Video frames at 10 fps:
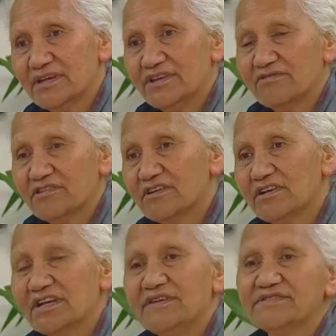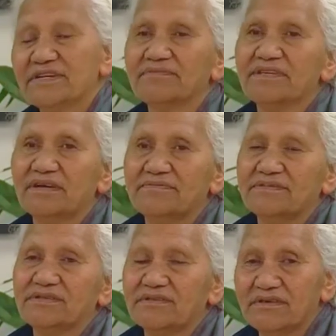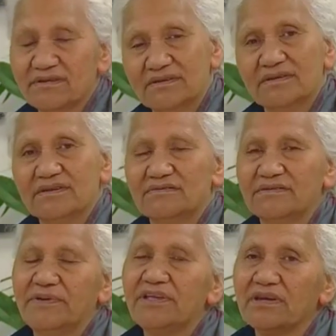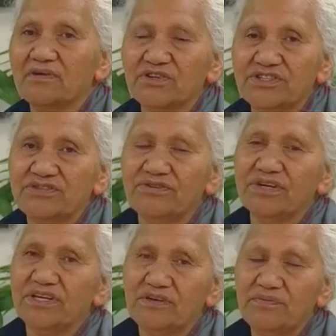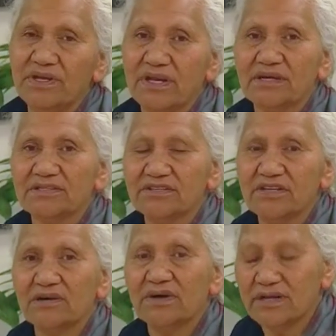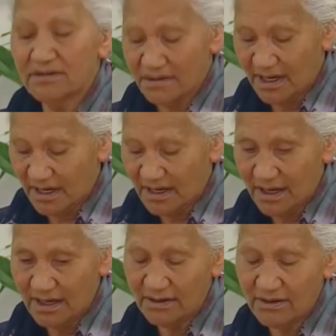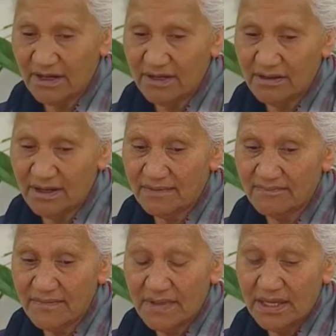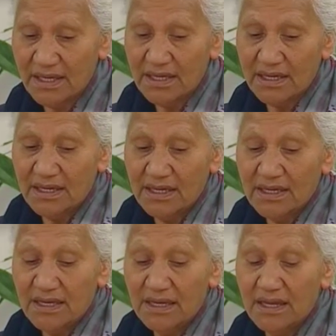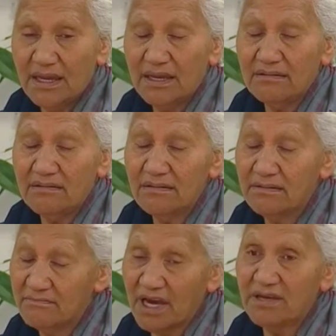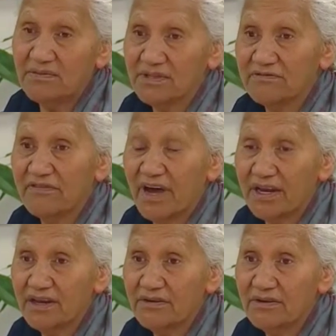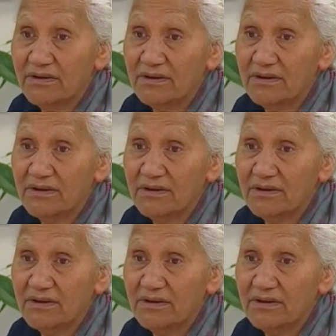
And you've got to leave sometimes, depending on what you're doing, and you've been asked to go out and, and, and, uh, and mahi with the whānau,